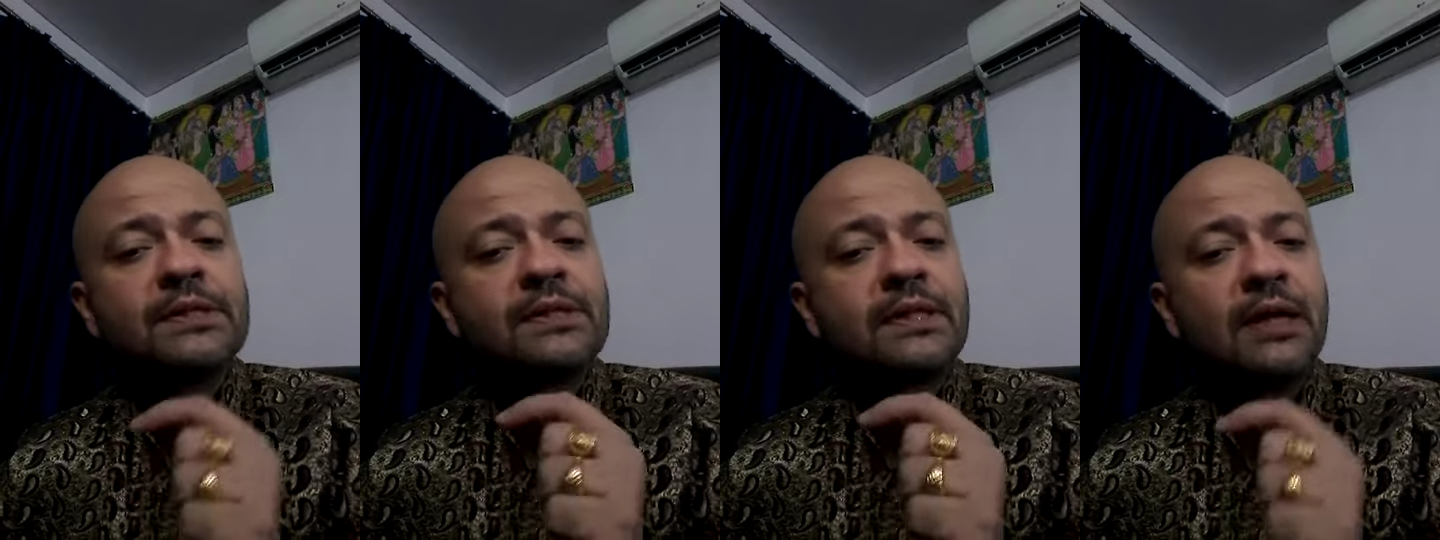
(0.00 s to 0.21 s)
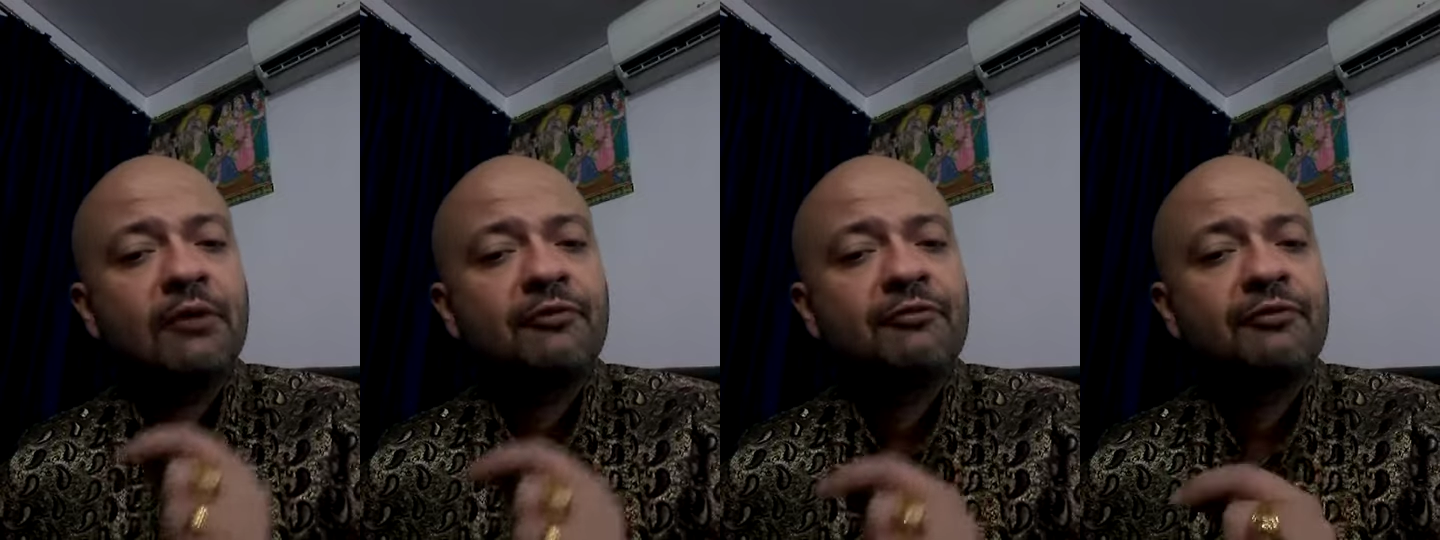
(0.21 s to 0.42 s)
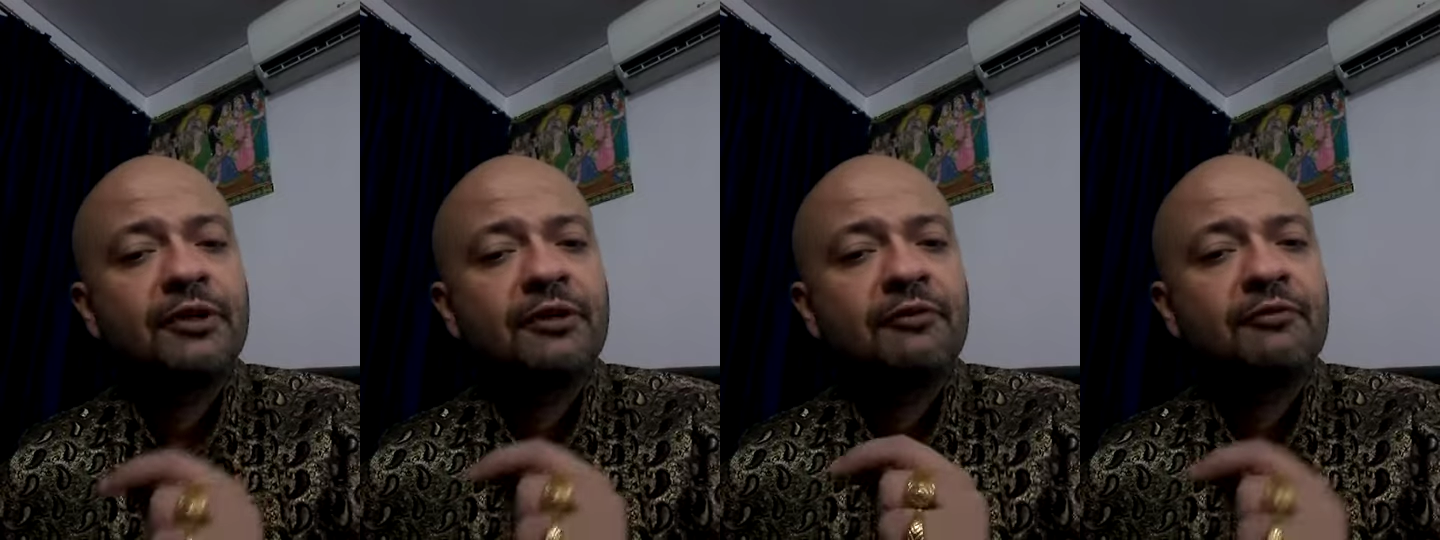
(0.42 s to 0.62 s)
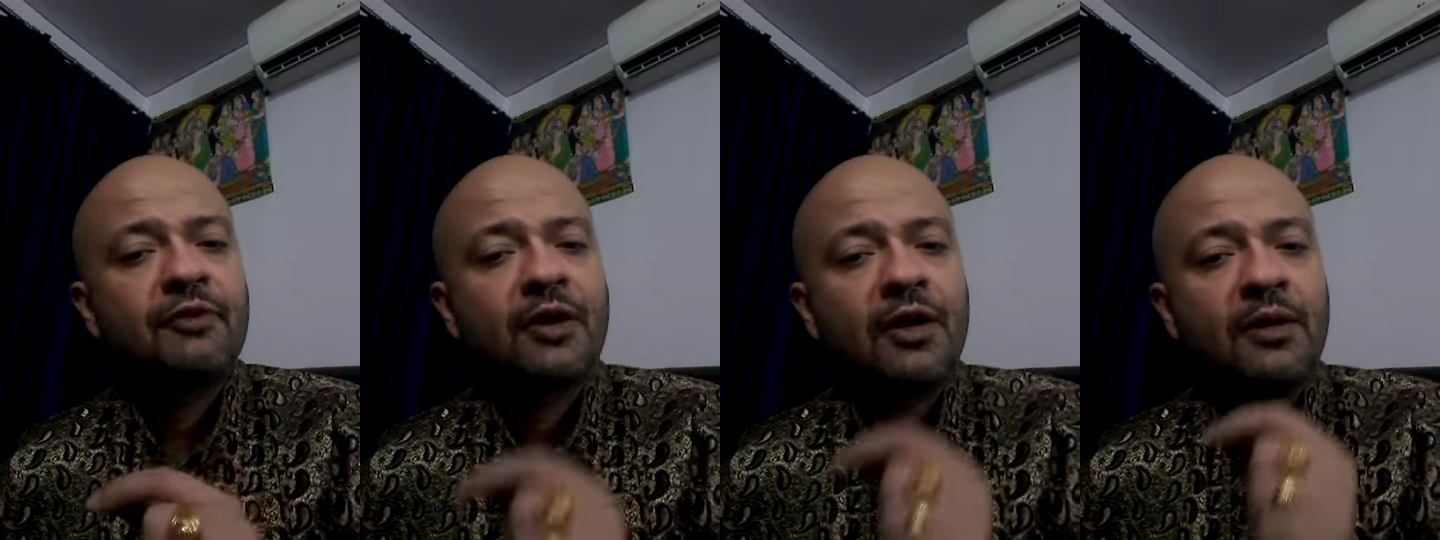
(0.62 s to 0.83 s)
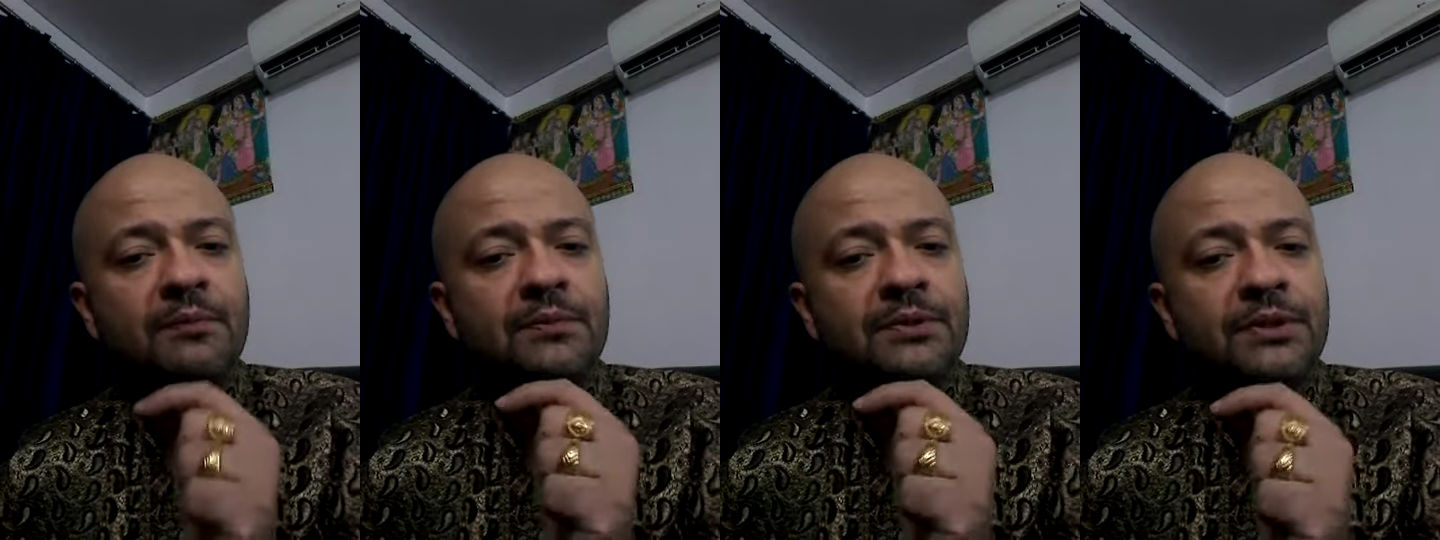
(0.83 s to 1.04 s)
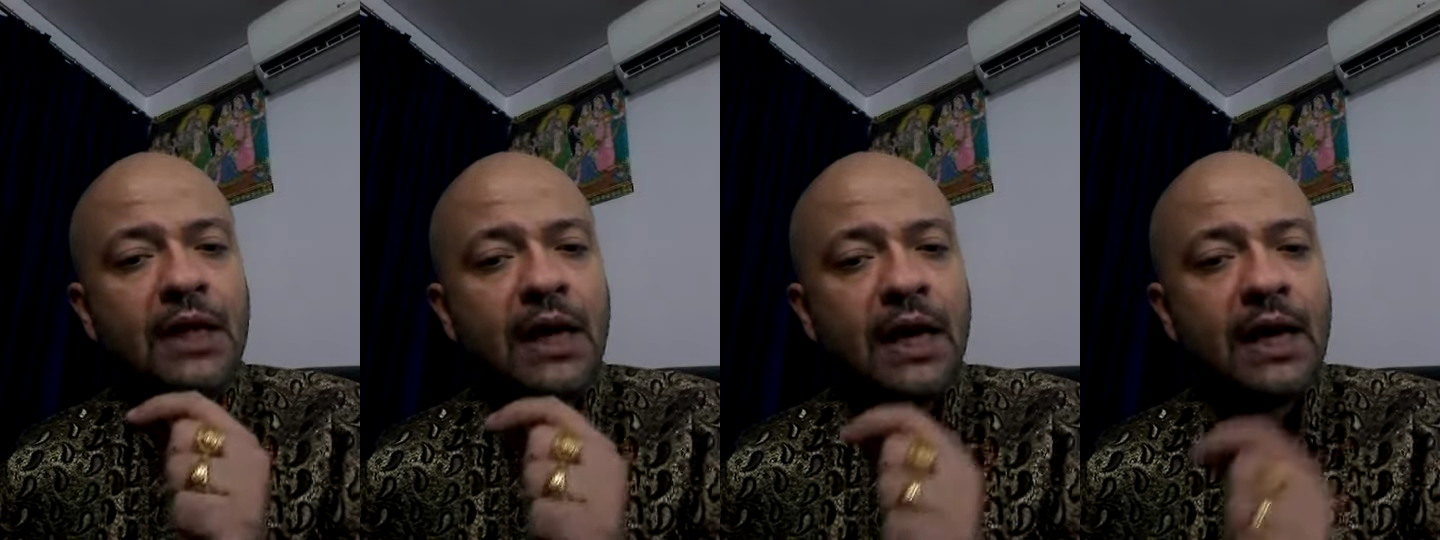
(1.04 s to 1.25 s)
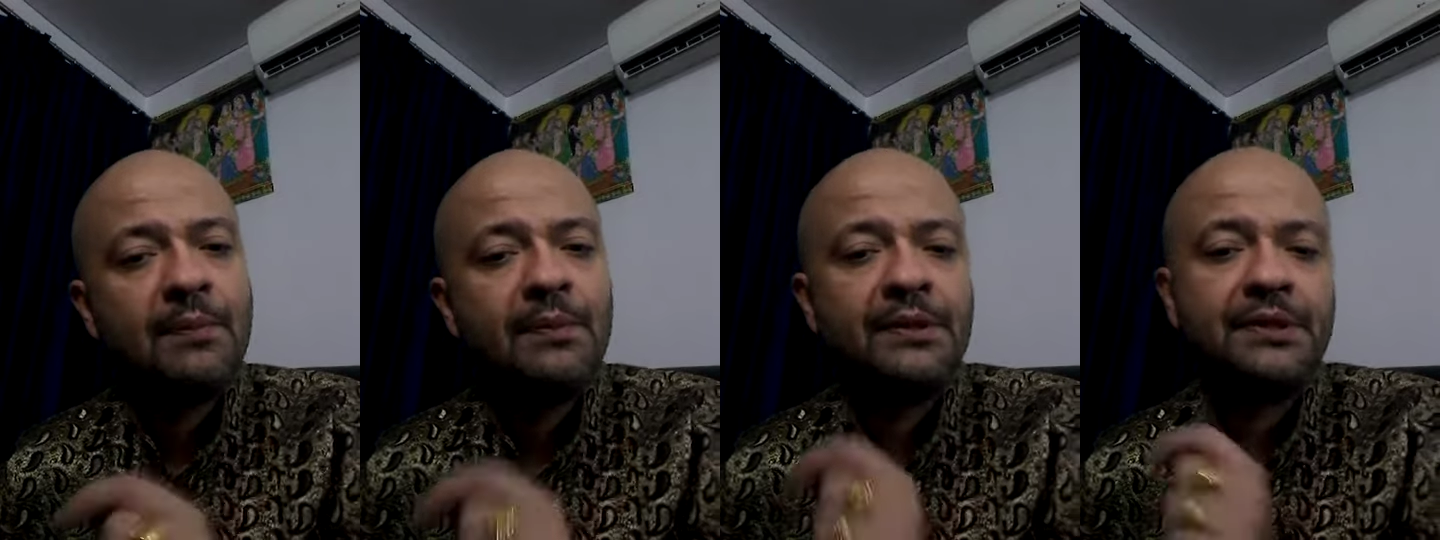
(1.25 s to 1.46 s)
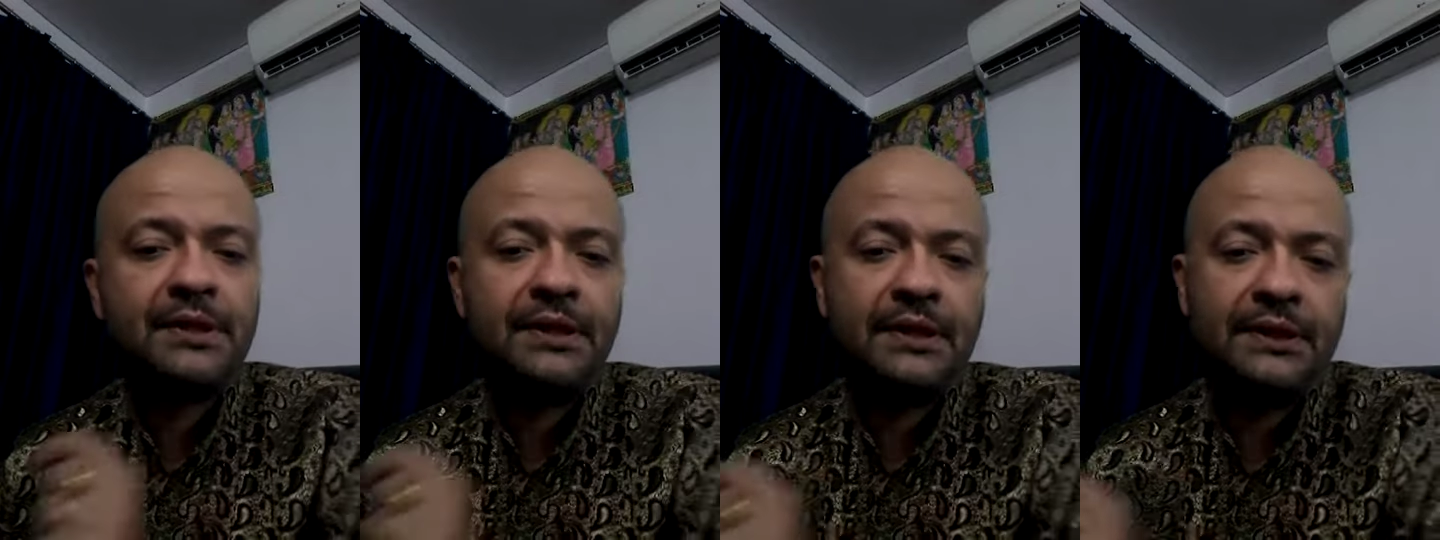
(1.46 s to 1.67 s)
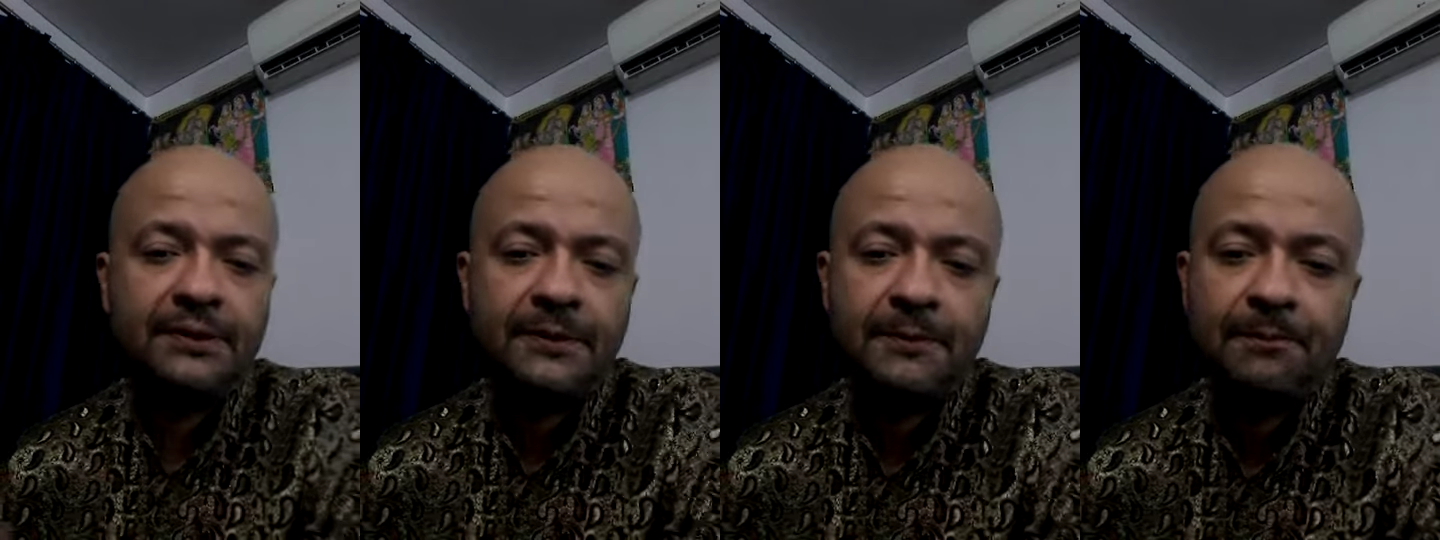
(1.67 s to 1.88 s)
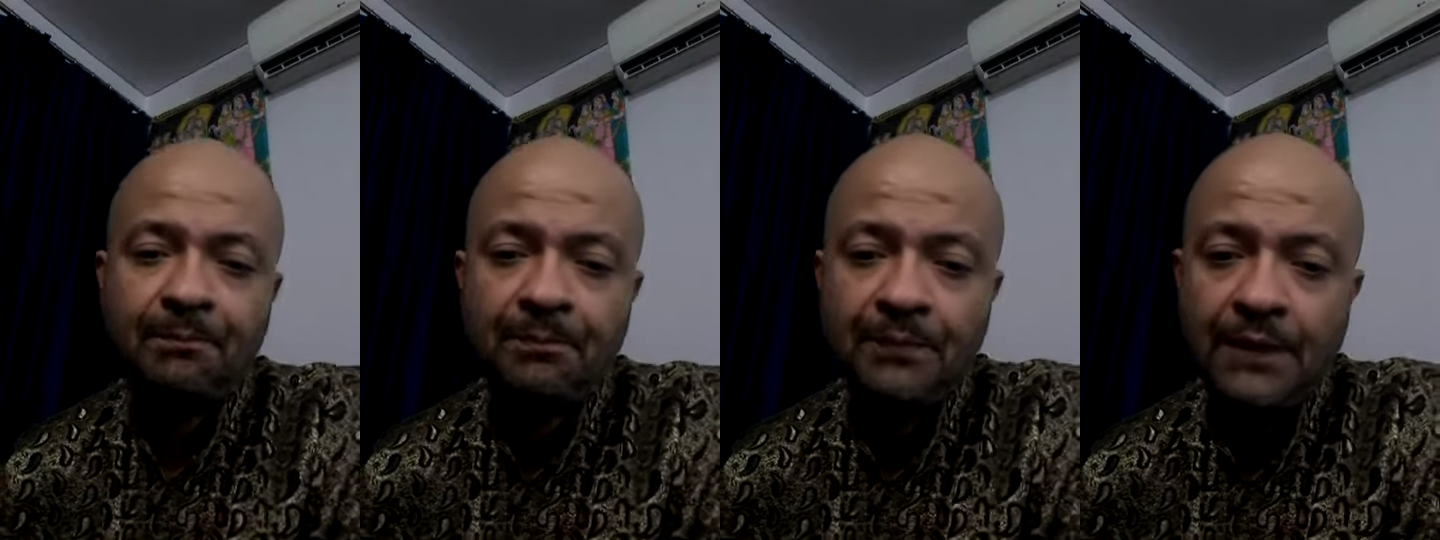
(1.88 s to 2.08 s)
suffering from diabetes.